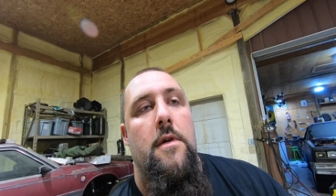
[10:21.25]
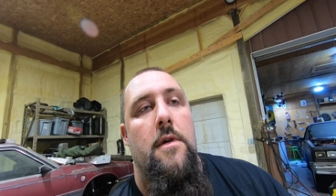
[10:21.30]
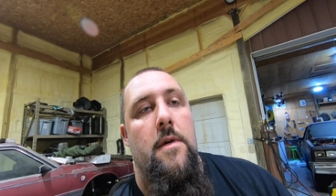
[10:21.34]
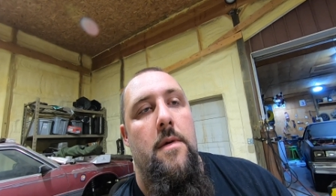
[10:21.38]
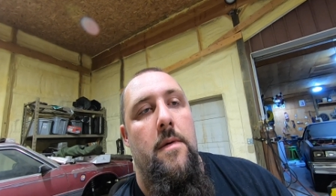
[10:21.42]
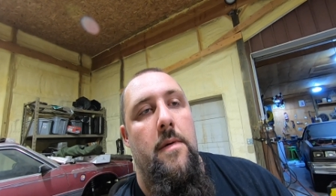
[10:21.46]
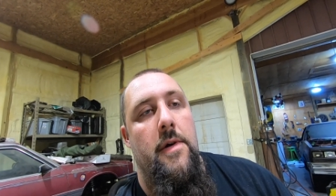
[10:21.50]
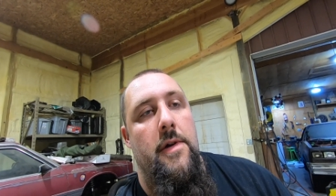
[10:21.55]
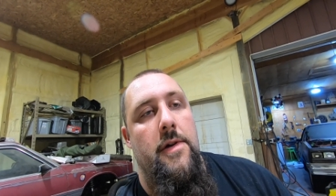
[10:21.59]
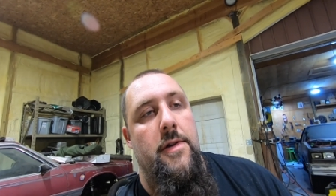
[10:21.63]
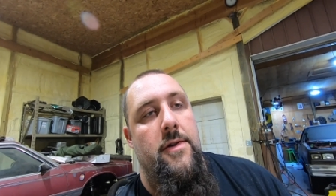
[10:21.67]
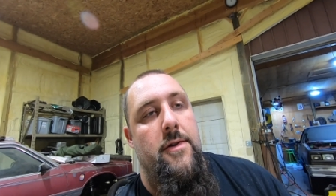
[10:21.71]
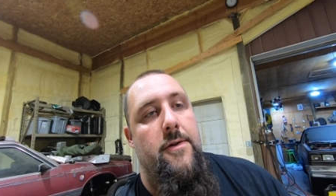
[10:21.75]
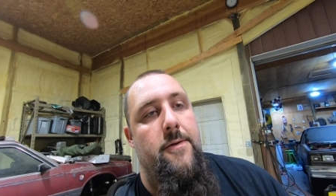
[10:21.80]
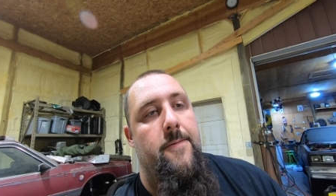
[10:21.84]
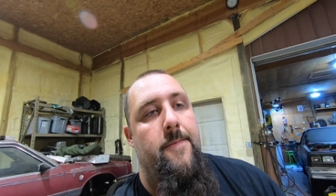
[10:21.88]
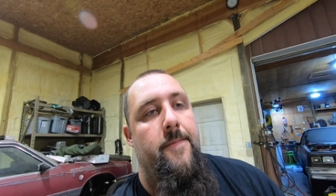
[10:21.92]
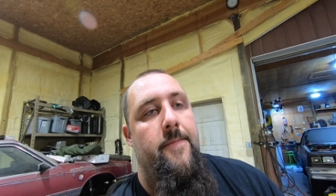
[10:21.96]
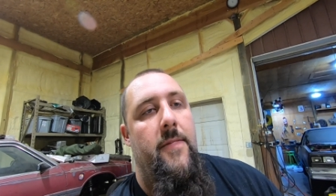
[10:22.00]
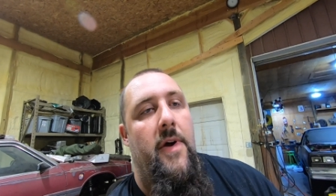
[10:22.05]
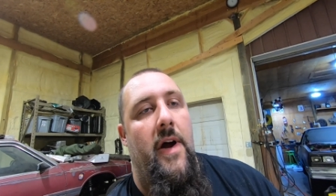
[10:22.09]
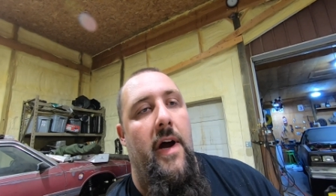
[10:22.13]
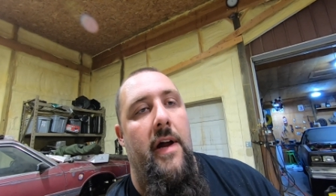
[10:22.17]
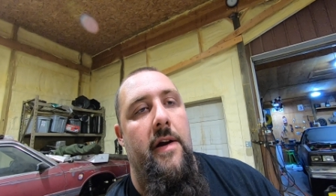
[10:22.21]
which
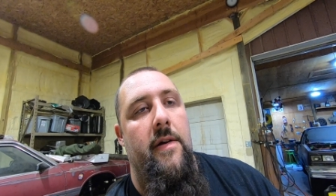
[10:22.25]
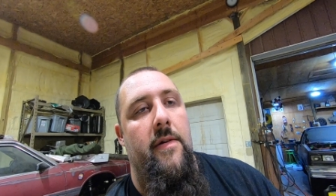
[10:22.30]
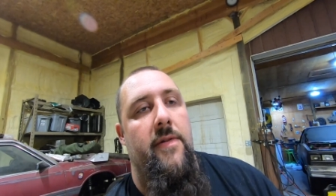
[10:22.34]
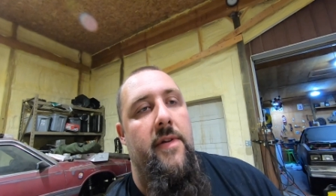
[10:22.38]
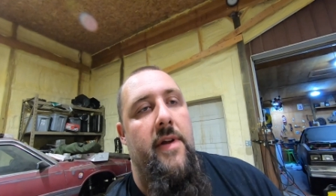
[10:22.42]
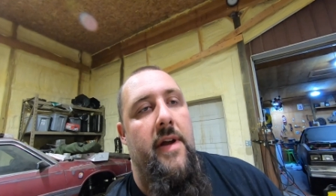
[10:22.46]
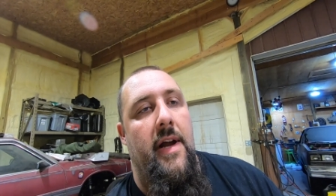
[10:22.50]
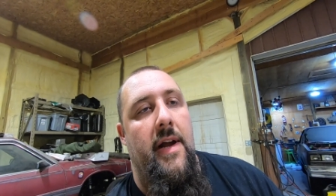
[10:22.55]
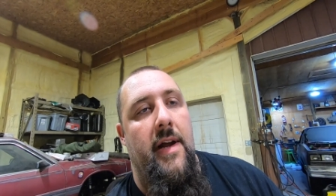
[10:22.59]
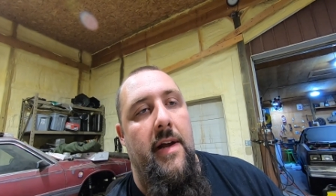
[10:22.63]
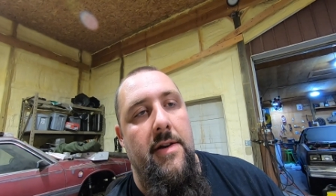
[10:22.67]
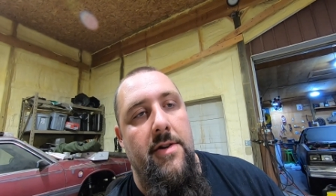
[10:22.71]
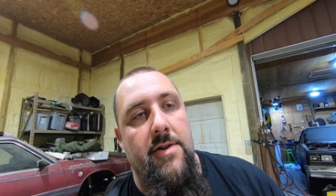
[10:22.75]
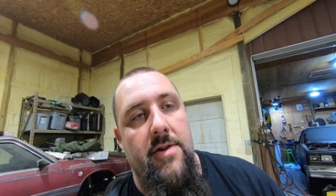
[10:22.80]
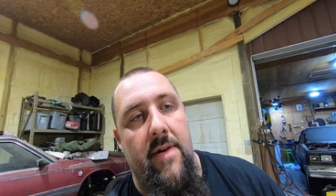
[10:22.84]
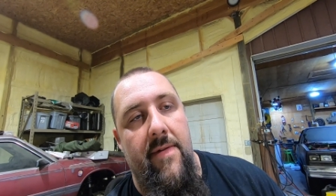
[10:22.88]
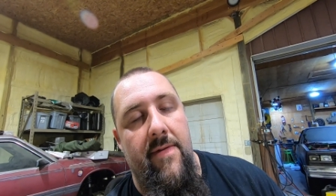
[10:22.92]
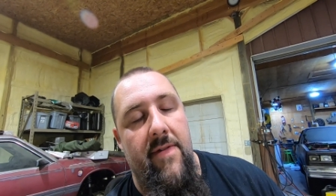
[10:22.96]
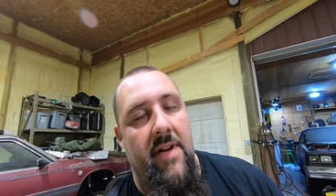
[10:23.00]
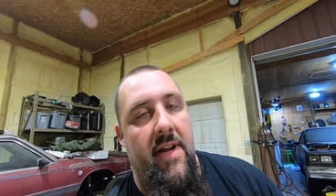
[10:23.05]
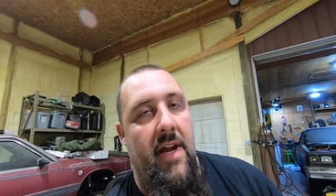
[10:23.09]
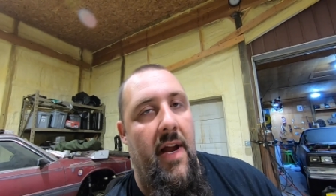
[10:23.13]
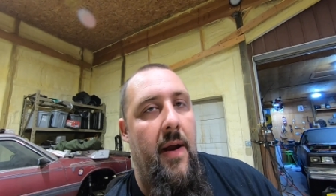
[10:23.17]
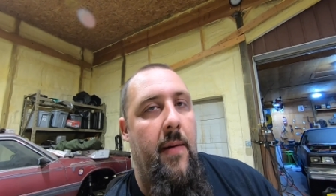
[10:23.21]
I don't think I can
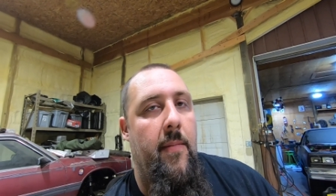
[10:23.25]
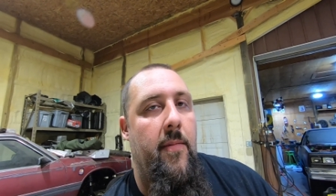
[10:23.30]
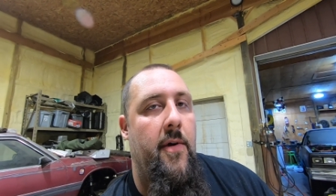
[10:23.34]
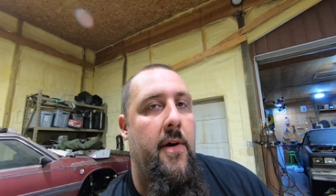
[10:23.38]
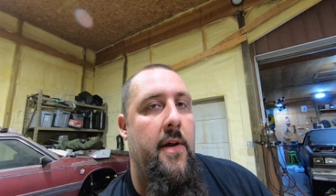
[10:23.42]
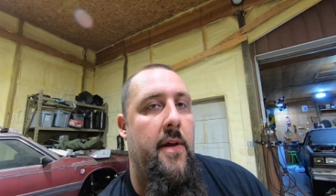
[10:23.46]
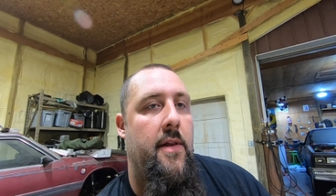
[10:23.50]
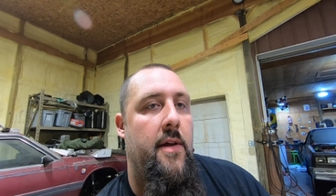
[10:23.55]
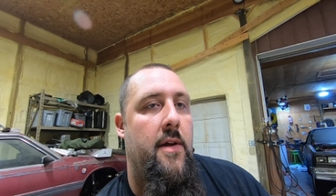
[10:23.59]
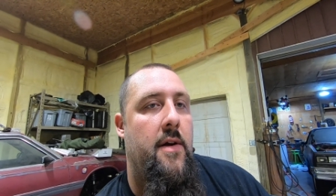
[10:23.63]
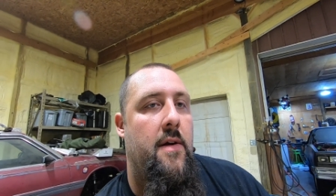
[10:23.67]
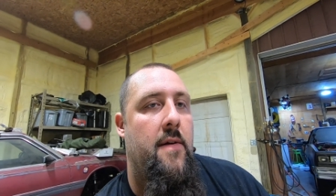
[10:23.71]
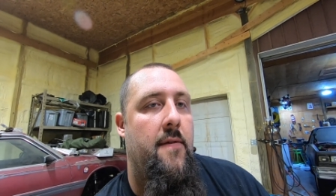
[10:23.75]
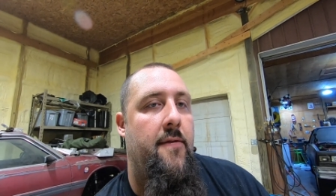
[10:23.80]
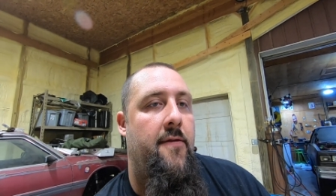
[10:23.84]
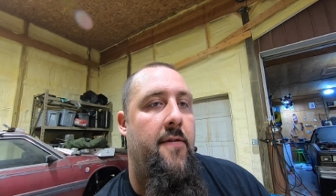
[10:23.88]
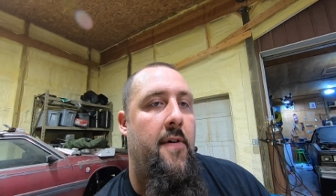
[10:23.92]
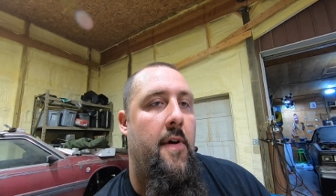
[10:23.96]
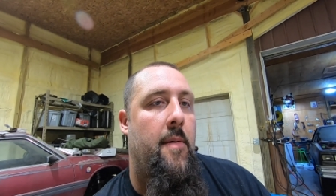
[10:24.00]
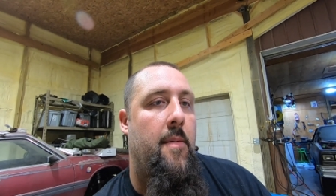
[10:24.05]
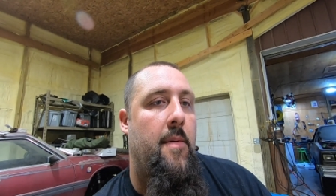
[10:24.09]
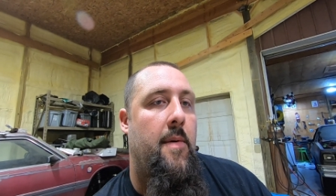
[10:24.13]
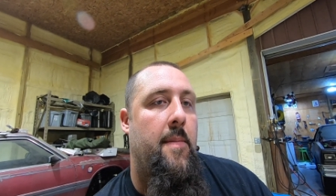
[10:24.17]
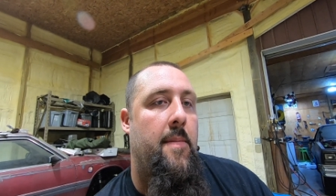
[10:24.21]
shove the camera in there to
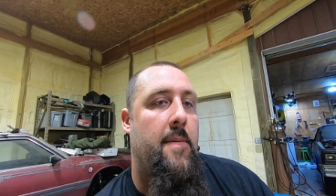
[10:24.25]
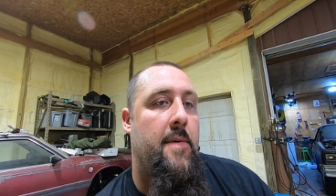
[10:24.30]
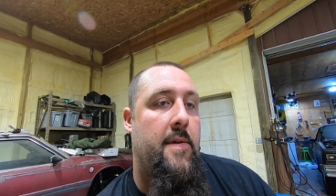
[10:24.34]
film it,